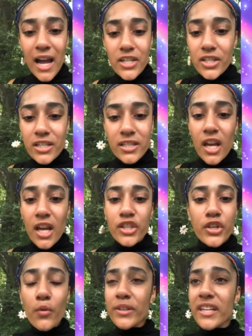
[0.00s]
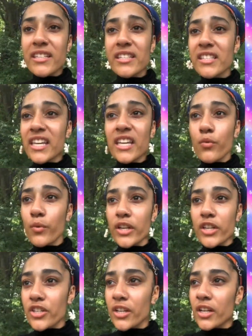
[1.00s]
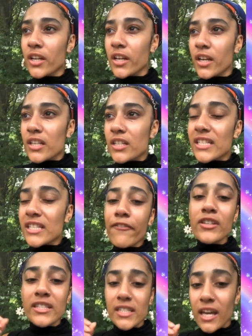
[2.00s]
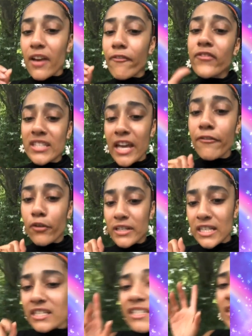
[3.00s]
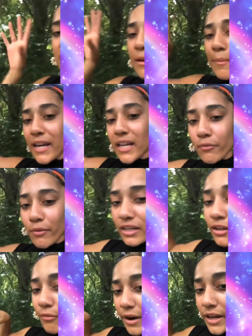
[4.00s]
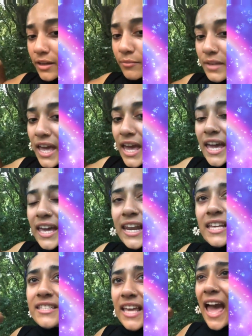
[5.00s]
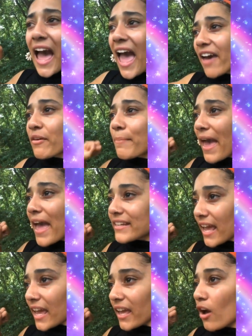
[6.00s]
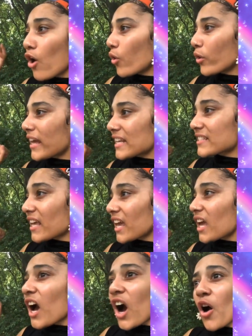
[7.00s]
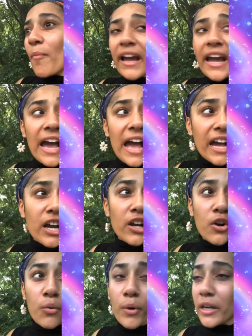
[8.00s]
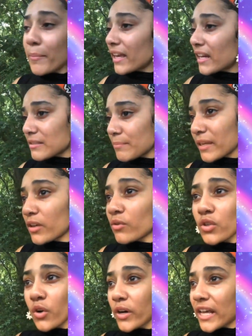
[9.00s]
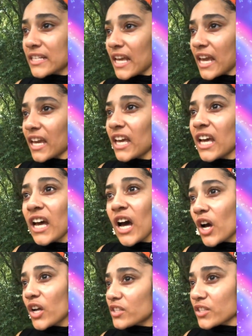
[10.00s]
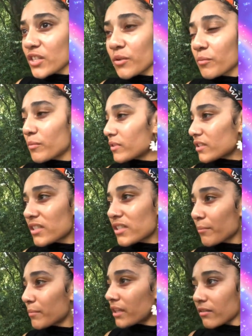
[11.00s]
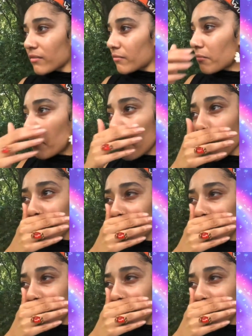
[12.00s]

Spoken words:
feeling, seeing that your child is not chained where you can see it with the eyes, but mentally chained. And there's nothing you can do about it,